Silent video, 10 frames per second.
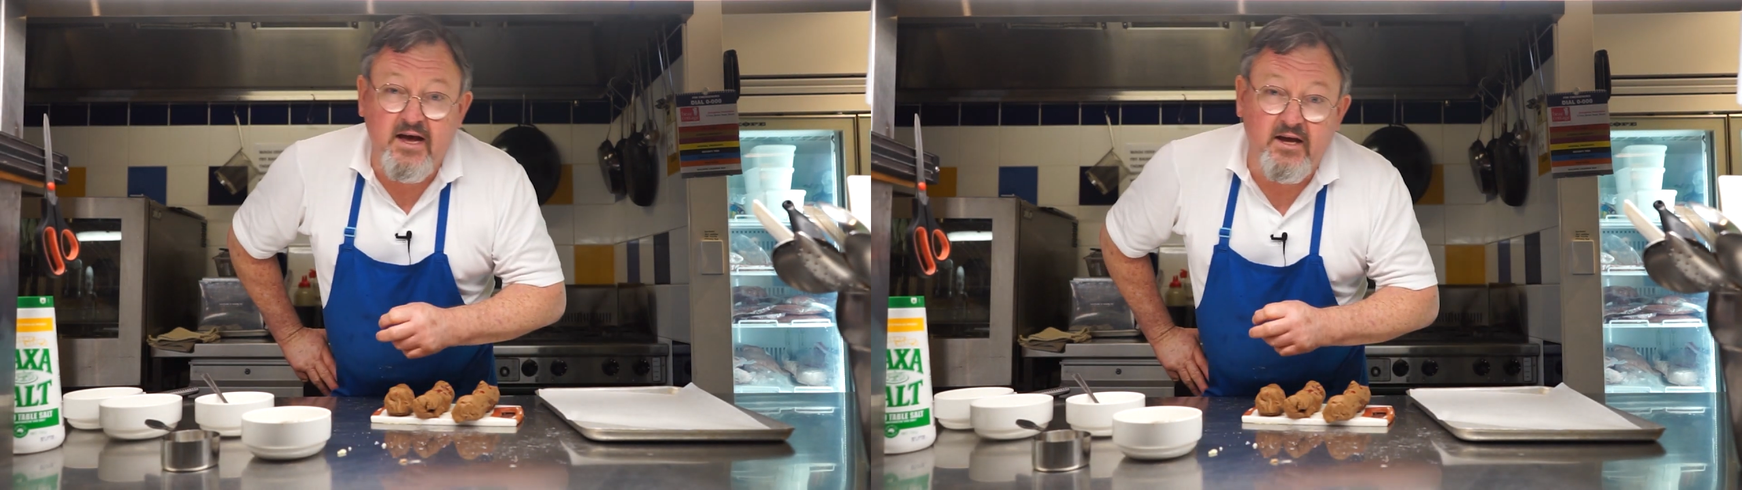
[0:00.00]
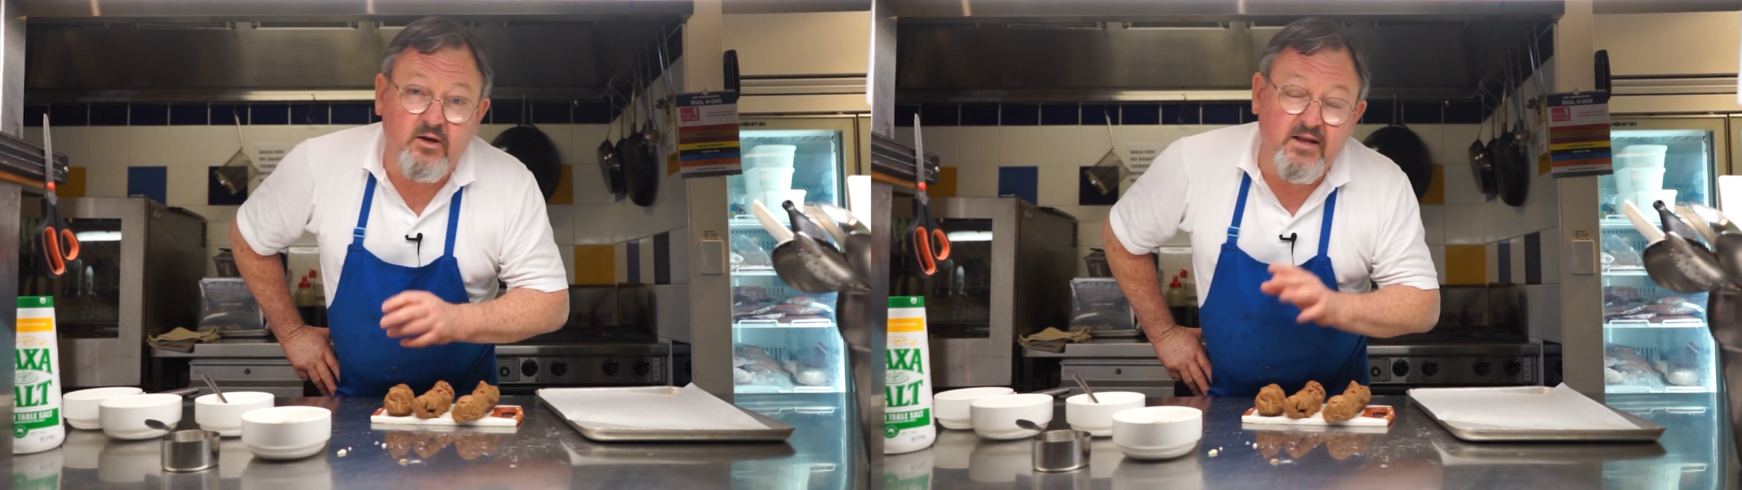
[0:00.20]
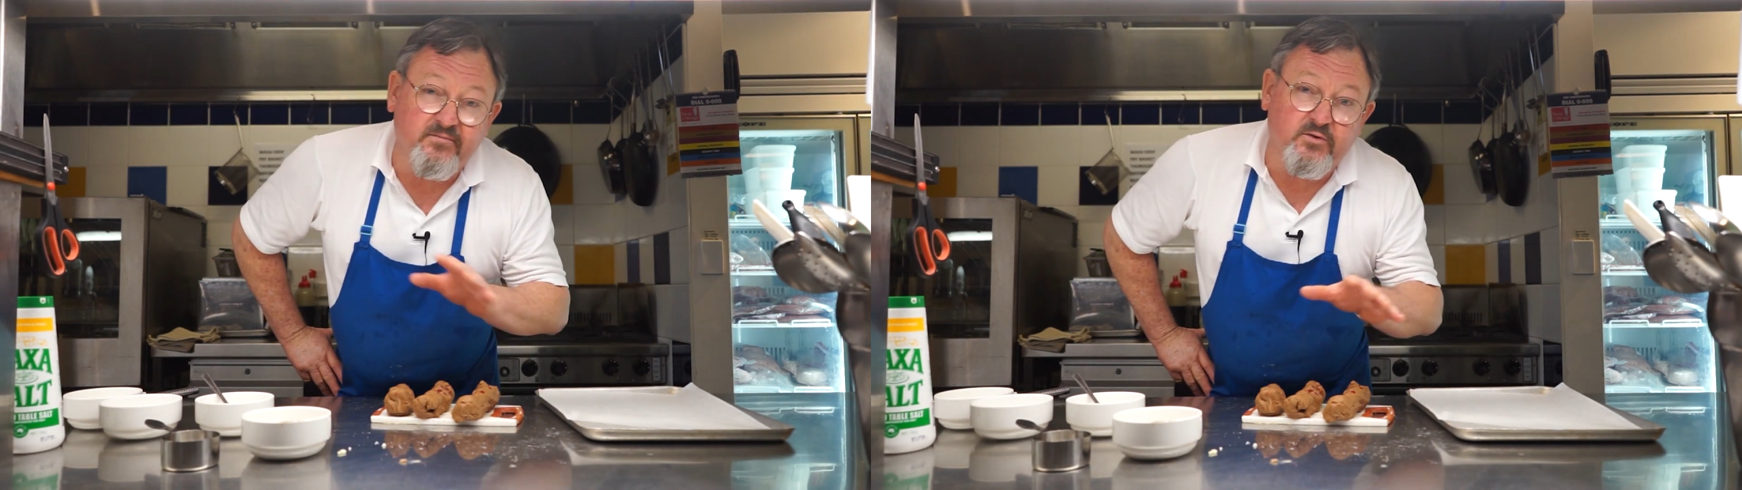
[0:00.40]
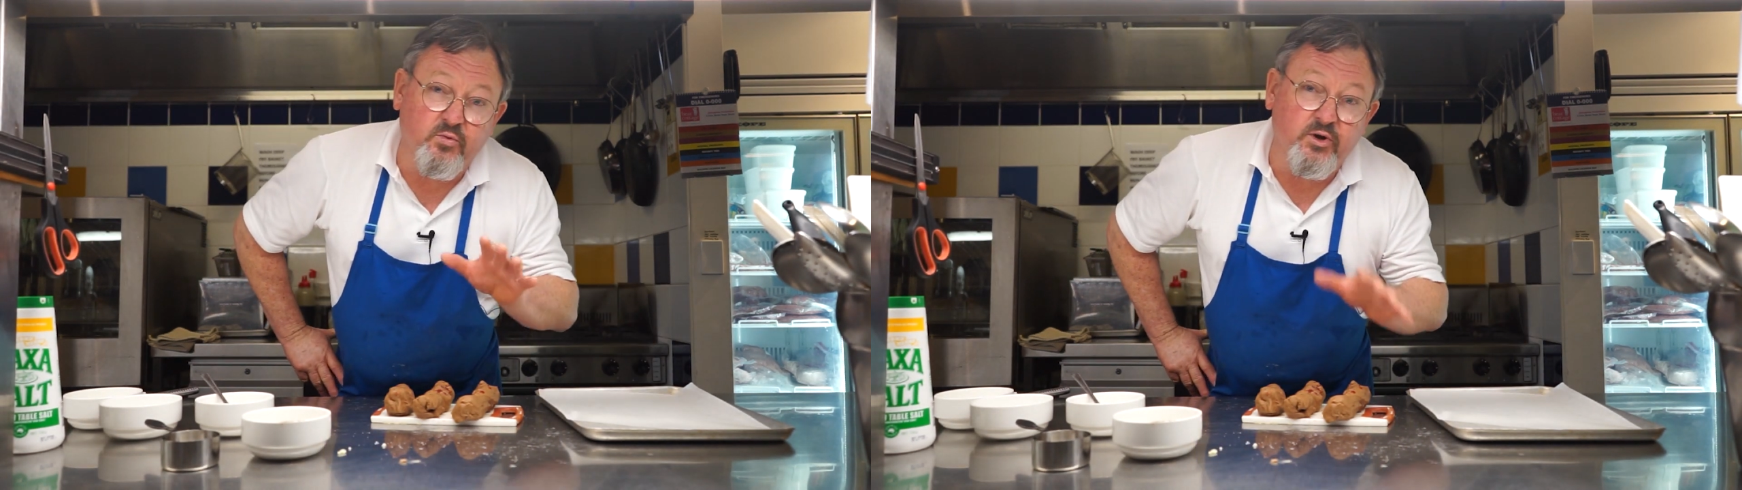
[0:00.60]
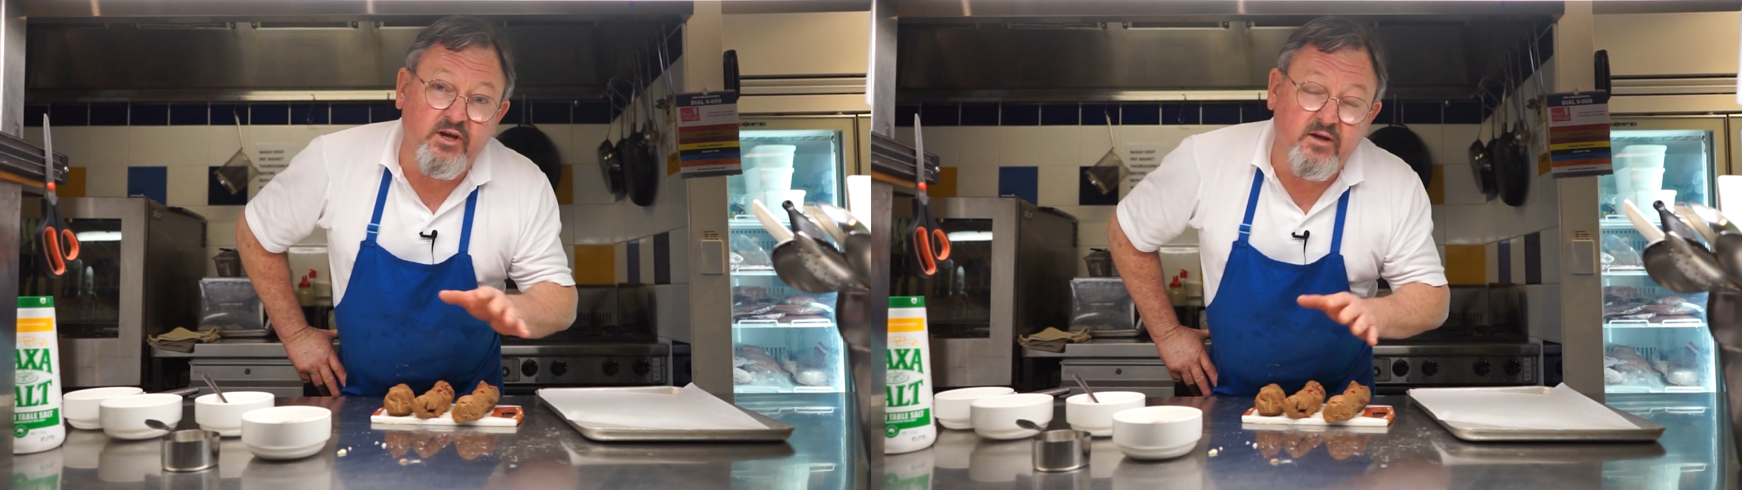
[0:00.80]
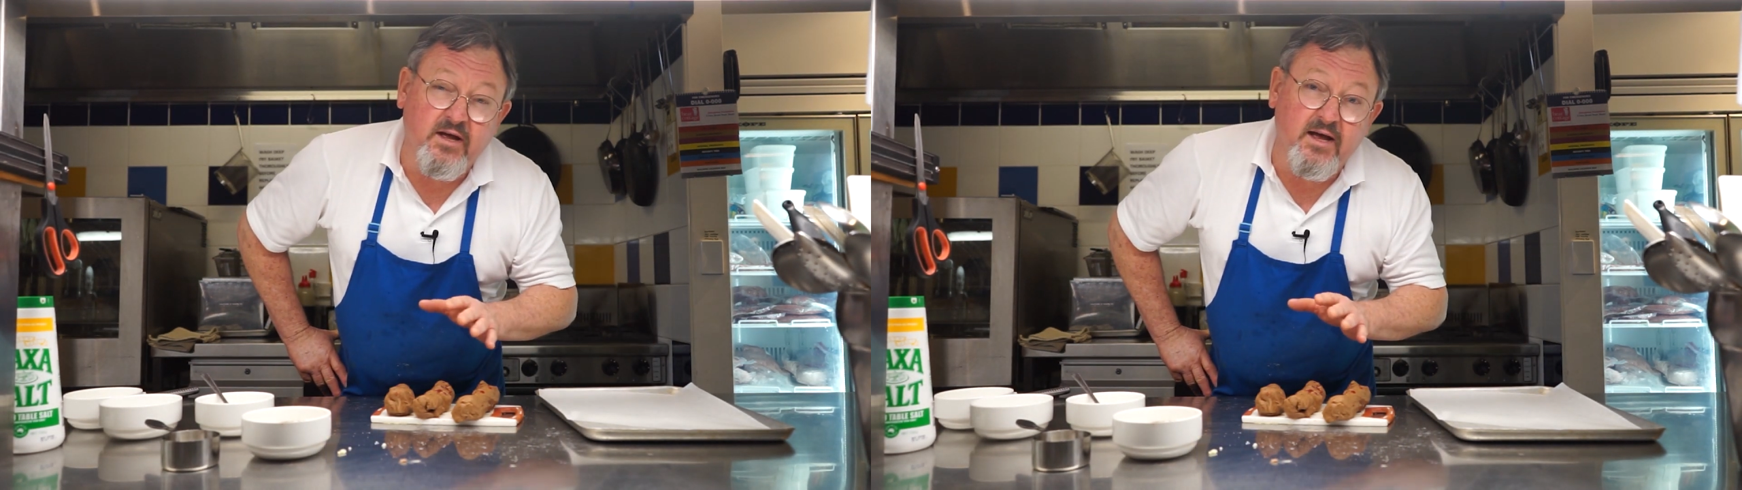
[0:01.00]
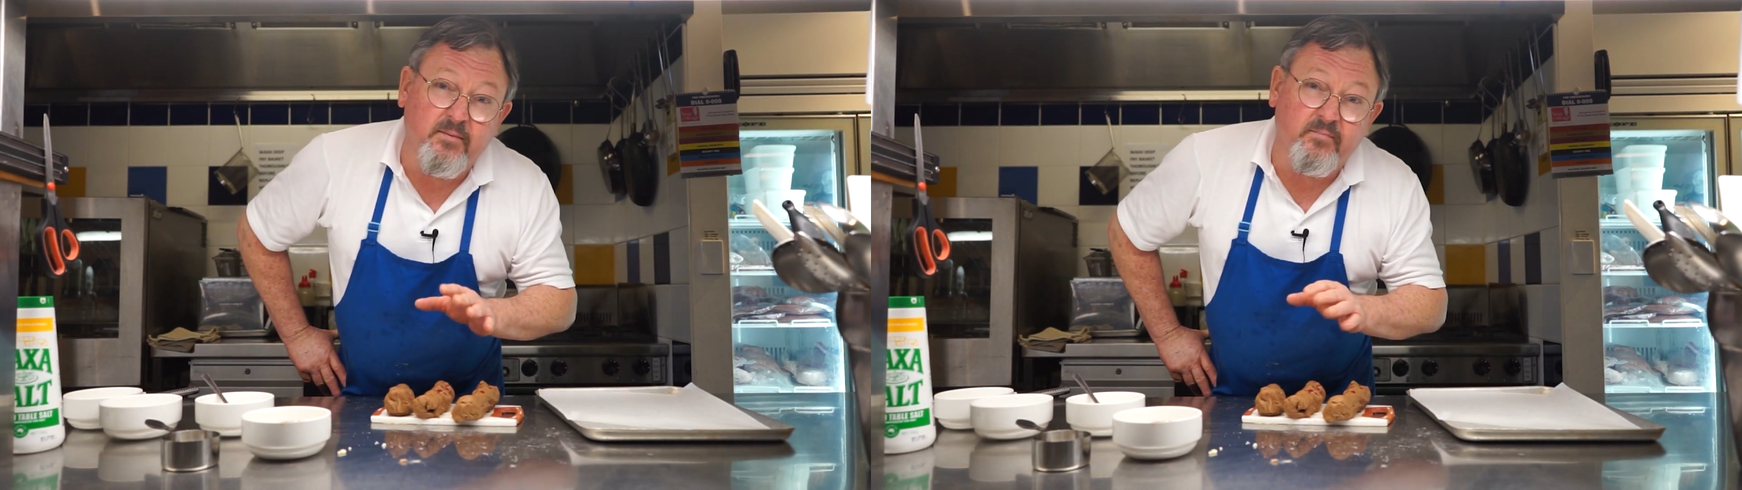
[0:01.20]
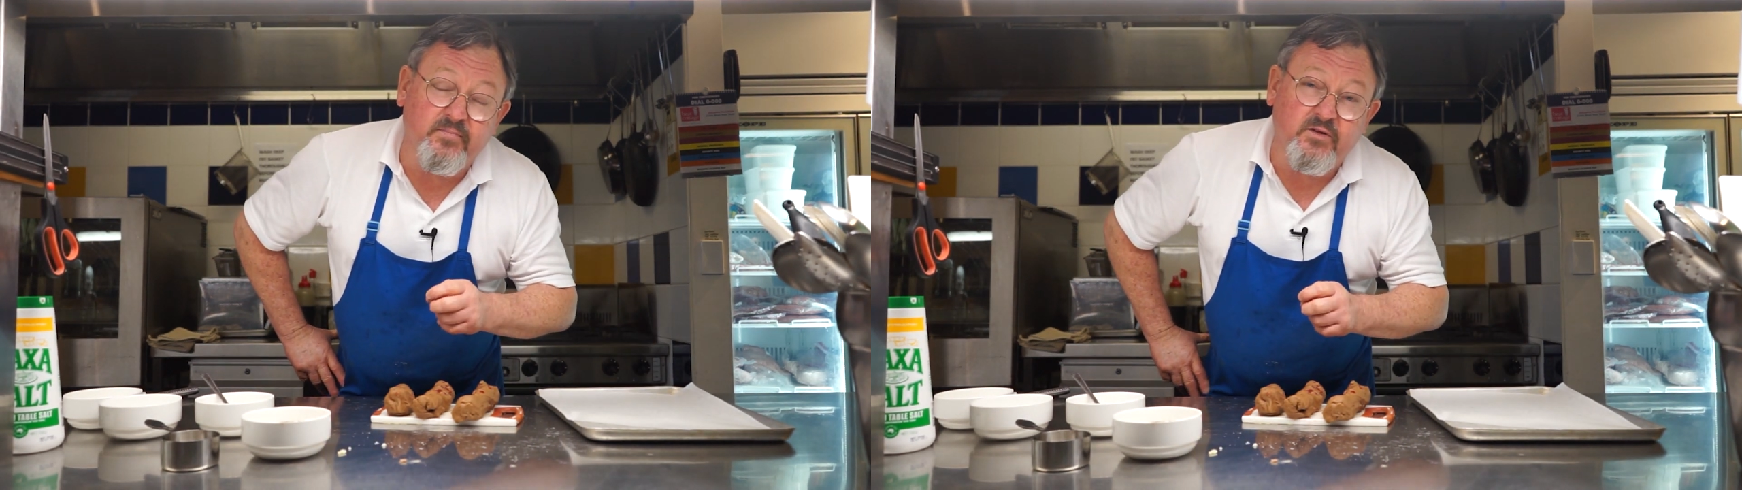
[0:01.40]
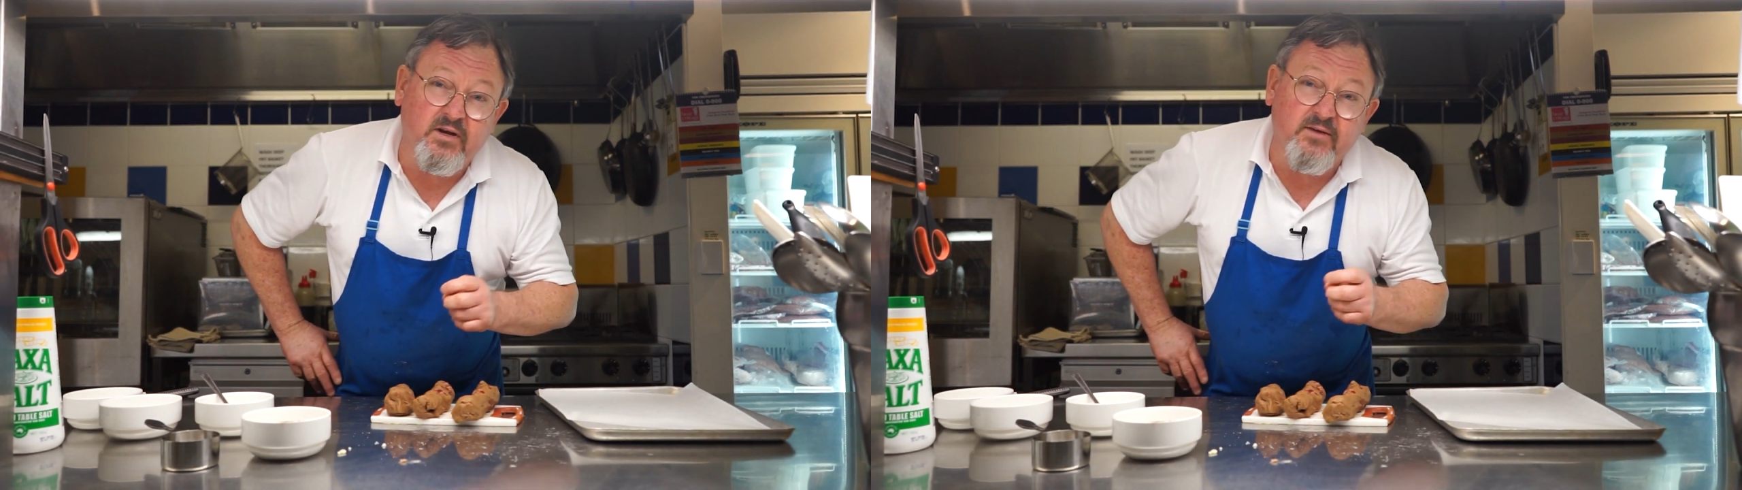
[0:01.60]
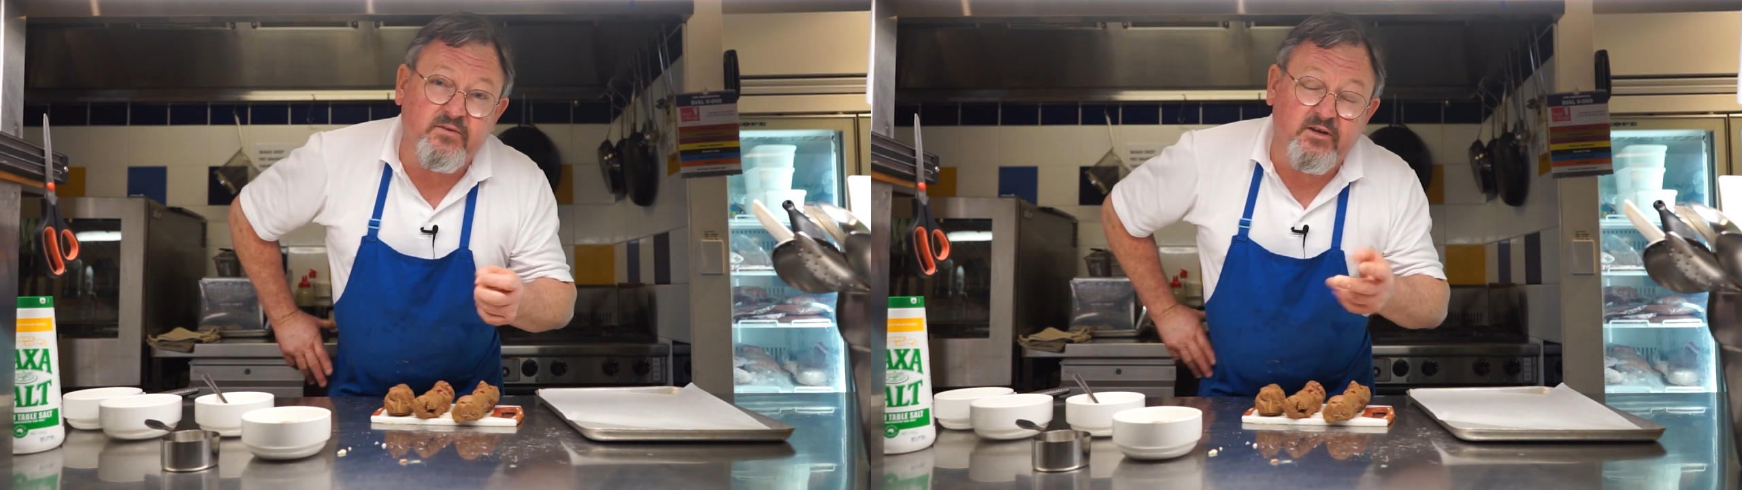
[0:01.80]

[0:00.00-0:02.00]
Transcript: you'll have to